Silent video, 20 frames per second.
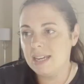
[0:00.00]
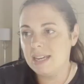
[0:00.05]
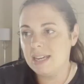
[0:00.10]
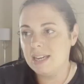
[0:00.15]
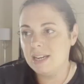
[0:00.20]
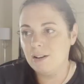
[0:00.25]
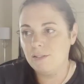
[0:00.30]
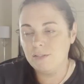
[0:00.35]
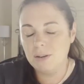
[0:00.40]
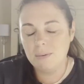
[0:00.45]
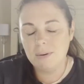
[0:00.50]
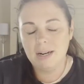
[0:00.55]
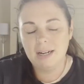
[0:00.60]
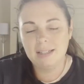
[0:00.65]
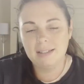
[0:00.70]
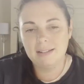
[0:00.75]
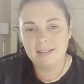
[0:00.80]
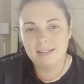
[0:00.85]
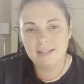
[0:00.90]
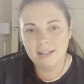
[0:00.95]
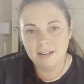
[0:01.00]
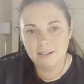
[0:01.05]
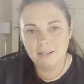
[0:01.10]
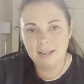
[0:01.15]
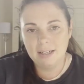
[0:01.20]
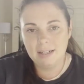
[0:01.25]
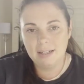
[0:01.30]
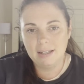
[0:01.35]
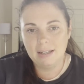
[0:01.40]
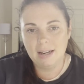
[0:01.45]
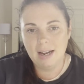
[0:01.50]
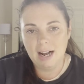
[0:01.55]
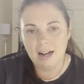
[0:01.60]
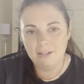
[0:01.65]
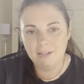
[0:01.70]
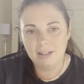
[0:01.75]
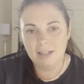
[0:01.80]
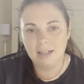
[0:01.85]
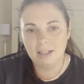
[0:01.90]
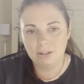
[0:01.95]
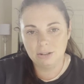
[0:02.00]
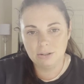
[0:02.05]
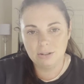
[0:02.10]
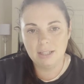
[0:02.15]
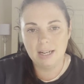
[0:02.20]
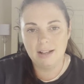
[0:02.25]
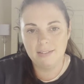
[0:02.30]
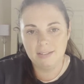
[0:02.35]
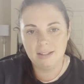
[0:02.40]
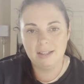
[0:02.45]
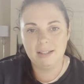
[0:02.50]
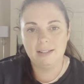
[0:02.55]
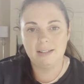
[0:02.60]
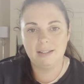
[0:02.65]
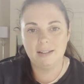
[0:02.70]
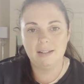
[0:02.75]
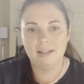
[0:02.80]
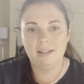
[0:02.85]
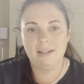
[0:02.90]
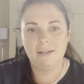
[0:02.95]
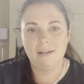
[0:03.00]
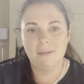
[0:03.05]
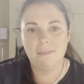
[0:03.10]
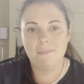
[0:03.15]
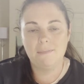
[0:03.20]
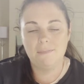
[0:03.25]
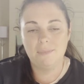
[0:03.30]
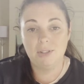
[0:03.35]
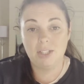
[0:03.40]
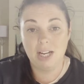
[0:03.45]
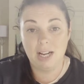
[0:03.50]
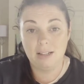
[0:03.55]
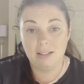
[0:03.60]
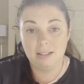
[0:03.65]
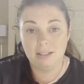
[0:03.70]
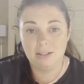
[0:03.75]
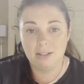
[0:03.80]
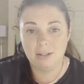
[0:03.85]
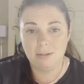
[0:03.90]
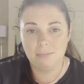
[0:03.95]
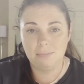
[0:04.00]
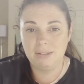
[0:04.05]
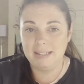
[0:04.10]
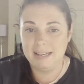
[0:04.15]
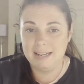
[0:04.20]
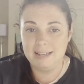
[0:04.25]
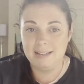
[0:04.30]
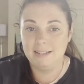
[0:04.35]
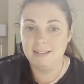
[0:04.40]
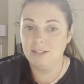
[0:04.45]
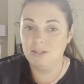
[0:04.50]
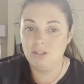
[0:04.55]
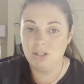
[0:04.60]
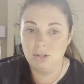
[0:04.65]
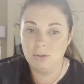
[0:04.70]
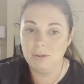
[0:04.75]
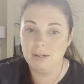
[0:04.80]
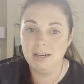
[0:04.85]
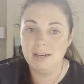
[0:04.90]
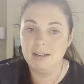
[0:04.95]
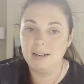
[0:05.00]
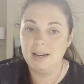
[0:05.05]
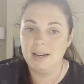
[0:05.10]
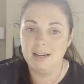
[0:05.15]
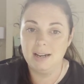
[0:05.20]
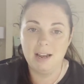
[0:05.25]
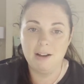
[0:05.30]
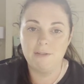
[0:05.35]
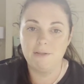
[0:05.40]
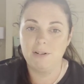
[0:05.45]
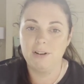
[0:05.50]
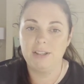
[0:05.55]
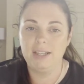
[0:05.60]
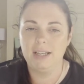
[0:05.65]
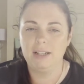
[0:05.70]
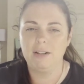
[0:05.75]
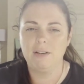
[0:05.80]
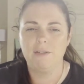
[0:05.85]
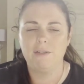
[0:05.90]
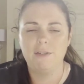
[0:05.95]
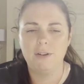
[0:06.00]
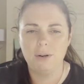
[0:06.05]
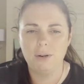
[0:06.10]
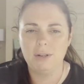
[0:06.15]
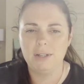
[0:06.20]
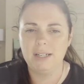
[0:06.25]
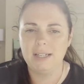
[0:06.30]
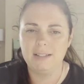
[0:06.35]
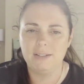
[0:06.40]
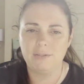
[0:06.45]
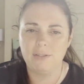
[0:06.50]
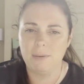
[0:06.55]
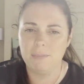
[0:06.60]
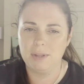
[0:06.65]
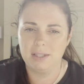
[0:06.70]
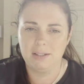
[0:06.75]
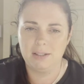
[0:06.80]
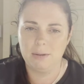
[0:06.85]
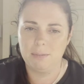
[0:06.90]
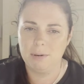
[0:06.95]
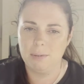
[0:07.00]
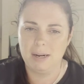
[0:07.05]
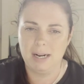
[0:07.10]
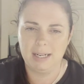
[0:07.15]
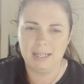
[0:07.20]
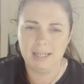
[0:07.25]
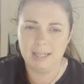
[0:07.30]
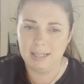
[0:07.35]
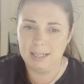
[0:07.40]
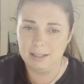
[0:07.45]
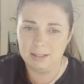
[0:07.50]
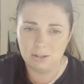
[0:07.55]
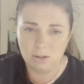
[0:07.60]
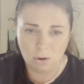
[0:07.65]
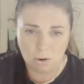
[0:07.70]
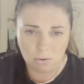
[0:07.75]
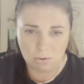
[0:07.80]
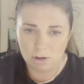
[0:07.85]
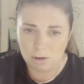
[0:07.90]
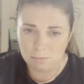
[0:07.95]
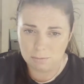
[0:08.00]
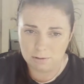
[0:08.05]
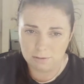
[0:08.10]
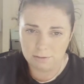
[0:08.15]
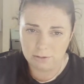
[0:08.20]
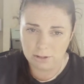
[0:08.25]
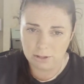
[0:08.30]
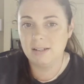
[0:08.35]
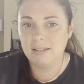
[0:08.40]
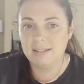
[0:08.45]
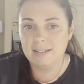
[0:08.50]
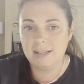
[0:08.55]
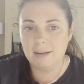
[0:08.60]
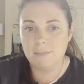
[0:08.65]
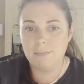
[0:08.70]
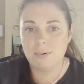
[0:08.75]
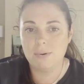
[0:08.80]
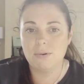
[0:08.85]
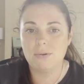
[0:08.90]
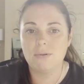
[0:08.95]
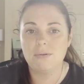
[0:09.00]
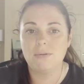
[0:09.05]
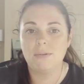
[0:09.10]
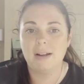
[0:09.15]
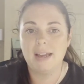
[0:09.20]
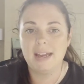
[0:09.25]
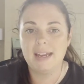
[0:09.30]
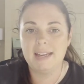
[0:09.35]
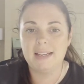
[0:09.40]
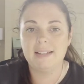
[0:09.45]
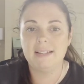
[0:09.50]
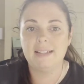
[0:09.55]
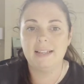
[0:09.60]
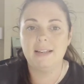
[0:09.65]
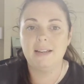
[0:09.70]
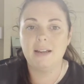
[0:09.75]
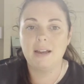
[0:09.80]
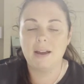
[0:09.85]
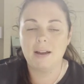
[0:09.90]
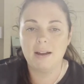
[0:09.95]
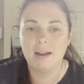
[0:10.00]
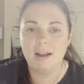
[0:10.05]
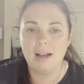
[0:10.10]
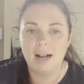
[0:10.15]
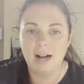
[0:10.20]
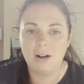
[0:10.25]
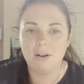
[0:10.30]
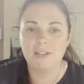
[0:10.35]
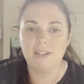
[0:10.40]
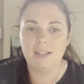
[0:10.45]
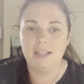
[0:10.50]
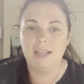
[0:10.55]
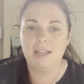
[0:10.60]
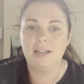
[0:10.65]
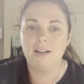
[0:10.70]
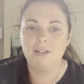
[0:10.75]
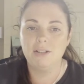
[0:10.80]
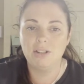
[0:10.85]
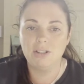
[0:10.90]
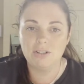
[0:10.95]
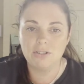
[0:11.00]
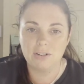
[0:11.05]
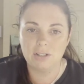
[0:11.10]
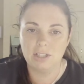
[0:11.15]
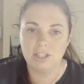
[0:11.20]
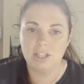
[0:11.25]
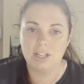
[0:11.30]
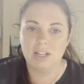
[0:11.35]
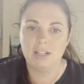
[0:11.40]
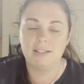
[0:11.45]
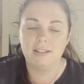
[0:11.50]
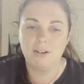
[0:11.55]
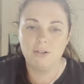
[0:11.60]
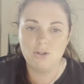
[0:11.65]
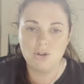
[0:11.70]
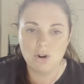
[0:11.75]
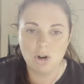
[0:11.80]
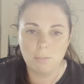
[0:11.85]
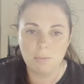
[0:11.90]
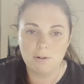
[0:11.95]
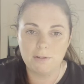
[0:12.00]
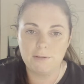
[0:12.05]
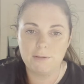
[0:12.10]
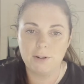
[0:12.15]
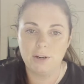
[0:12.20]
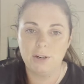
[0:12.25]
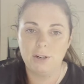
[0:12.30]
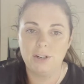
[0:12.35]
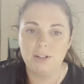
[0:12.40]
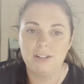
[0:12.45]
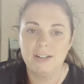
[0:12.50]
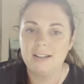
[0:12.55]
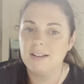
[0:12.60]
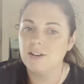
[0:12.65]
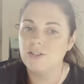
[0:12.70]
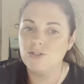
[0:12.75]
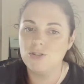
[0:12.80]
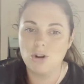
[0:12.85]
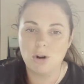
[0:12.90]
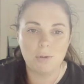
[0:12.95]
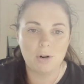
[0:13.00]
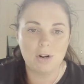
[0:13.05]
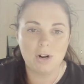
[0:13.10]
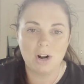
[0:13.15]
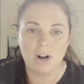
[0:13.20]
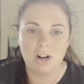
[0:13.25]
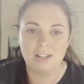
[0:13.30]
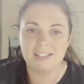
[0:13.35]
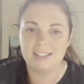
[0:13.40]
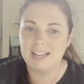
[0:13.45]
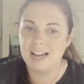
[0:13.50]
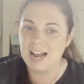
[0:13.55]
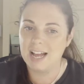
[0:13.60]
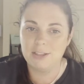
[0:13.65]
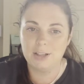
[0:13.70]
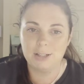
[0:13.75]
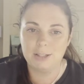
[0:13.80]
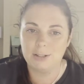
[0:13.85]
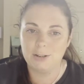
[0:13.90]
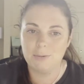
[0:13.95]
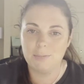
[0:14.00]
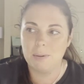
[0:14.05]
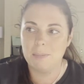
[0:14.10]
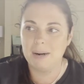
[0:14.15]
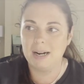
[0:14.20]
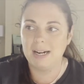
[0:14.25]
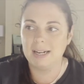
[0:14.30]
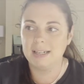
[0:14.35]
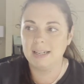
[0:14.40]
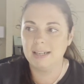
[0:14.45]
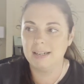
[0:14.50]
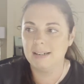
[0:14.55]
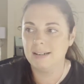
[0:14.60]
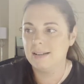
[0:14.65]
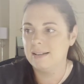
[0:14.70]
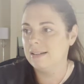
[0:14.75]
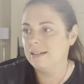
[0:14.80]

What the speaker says: If you are considering having a look at this challenge, please do it. Everything, the food is from the supermarket. It is all normal food. Simple, easy, healthy, nutritious, normal food. Normal cost at the supermarket.